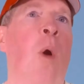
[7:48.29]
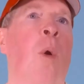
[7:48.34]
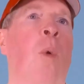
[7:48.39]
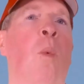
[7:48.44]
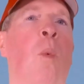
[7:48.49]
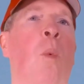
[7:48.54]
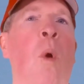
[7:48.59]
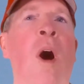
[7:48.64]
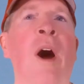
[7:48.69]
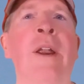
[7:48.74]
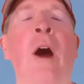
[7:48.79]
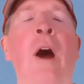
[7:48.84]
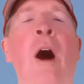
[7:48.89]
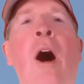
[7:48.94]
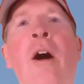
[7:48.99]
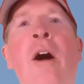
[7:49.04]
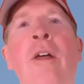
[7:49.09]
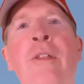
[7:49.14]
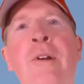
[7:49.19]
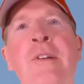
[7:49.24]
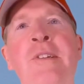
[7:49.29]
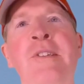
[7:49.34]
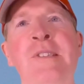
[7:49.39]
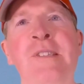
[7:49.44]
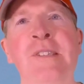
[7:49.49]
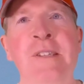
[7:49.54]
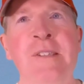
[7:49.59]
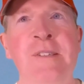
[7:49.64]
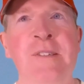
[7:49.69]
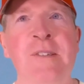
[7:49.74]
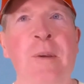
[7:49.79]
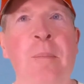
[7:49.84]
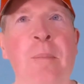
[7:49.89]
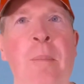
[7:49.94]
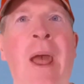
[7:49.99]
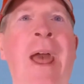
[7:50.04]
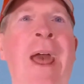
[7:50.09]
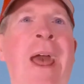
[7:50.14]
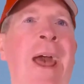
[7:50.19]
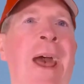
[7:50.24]
What other system
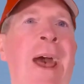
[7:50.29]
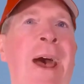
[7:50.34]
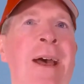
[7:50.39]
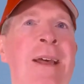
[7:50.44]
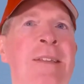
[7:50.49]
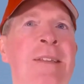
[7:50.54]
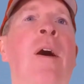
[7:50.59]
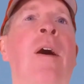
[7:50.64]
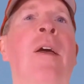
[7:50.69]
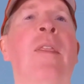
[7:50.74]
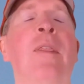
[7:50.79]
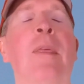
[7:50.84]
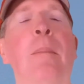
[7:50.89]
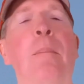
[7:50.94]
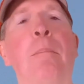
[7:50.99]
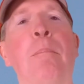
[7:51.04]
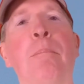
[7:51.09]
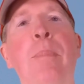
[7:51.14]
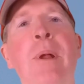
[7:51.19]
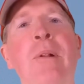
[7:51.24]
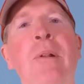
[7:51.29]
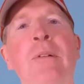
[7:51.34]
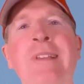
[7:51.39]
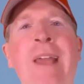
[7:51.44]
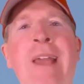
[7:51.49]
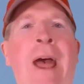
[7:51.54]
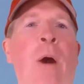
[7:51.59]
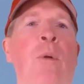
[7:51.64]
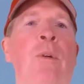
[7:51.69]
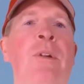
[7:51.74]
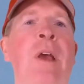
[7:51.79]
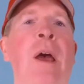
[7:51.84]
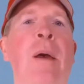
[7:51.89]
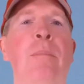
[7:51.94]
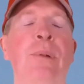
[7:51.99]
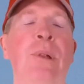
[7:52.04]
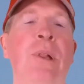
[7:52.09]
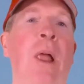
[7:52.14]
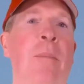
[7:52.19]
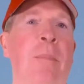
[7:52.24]
has the built-out
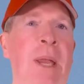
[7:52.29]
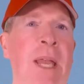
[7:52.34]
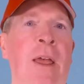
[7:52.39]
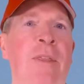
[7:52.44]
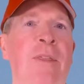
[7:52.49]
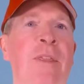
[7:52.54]
plumbing,